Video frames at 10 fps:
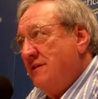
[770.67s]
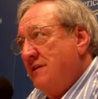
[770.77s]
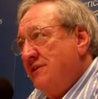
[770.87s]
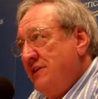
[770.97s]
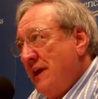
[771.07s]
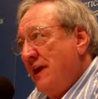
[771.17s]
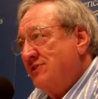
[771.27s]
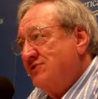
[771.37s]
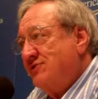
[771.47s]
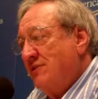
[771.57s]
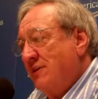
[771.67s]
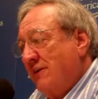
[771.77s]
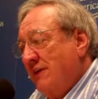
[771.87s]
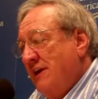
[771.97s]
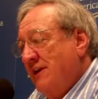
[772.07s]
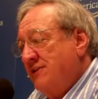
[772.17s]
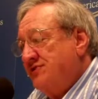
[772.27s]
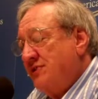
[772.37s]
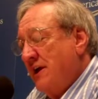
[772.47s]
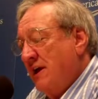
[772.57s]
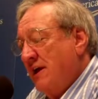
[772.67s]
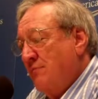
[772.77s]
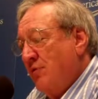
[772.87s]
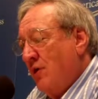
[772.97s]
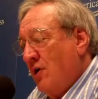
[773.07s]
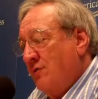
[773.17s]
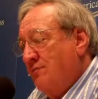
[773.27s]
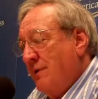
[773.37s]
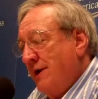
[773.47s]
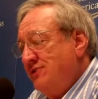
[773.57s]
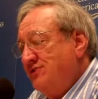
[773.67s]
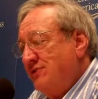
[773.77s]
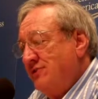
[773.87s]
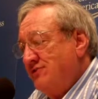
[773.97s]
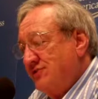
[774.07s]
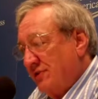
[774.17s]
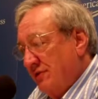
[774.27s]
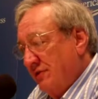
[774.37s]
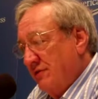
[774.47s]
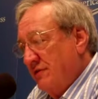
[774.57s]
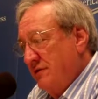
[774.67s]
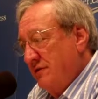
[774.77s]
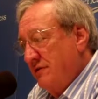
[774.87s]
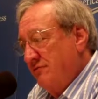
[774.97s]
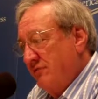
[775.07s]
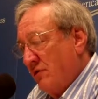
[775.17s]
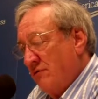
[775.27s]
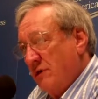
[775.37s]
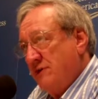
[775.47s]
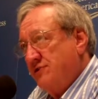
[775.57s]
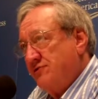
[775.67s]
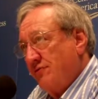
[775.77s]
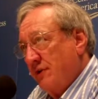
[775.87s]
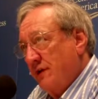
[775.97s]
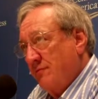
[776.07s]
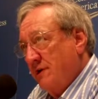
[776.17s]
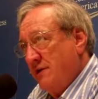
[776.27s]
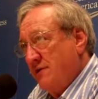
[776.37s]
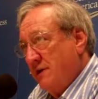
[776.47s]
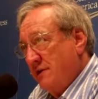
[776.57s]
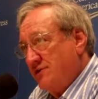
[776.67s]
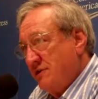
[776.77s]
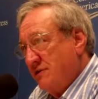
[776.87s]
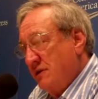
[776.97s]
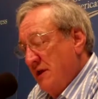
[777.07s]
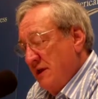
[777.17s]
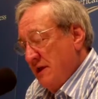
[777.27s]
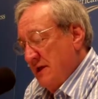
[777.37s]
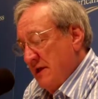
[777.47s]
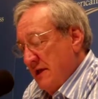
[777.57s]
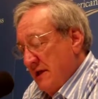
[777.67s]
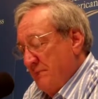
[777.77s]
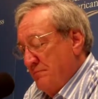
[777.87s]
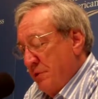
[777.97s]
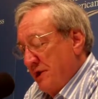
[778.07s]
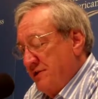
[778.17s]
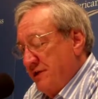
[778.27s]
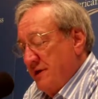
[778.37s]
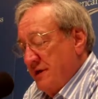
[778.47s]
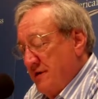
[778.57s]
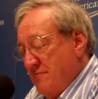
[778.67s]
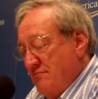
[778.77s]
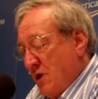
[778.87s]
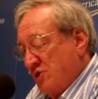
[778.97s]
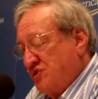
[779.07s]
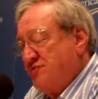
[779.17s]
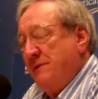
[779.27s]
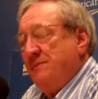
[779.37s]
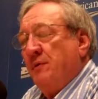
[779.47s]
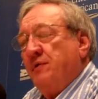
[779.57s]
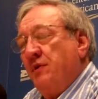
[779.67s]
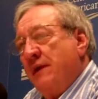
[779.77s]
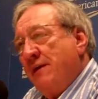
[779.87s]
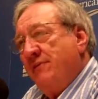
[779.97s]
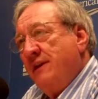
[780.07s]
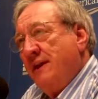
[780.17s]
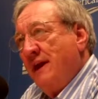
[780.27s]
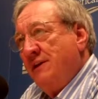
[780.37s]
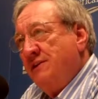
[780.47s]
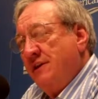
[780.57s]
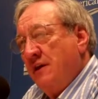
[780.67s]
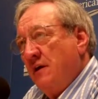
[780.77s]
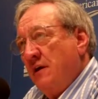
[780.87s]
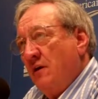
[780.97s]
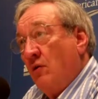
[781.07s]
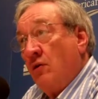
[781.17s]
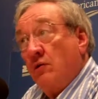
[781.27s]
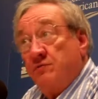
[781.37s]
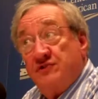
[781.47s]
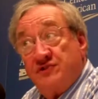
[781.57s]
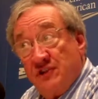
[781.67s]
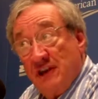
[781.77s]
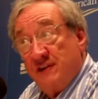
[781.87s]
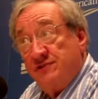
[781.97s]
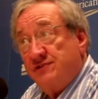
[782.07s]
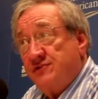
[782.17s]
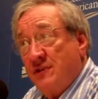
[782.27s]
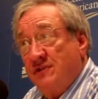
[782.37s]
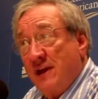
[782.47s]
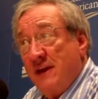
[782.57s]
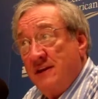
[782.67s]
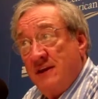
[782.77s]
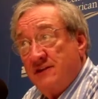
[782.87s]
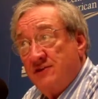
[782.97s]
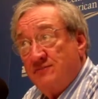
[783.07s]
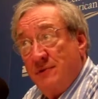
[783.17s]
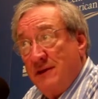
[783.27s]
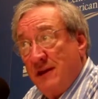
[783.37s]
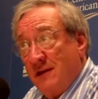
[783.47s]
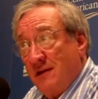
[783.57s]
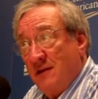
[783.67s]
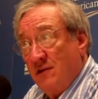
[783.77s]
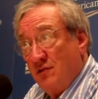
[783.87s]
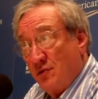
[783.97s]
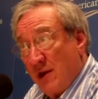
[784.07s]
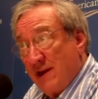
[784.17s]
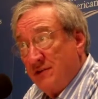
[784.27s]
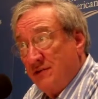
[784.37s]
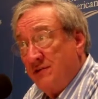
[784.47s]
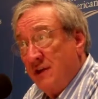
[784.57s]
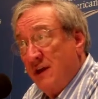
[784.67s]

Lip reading: yes, there is a broad-based concern for religious freedom in the nation, but most people don't have any idea or sense that is being threatened,